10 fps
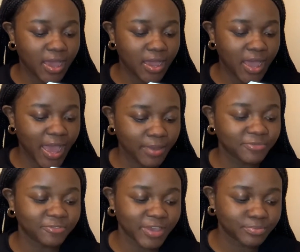
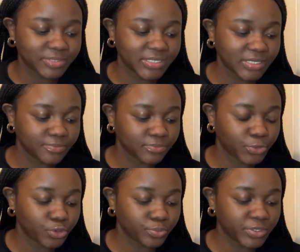I'm verbally
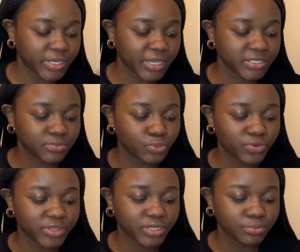communicating
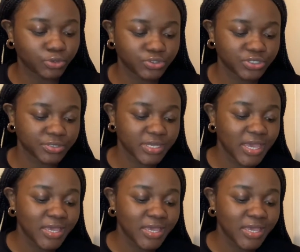more than emotions,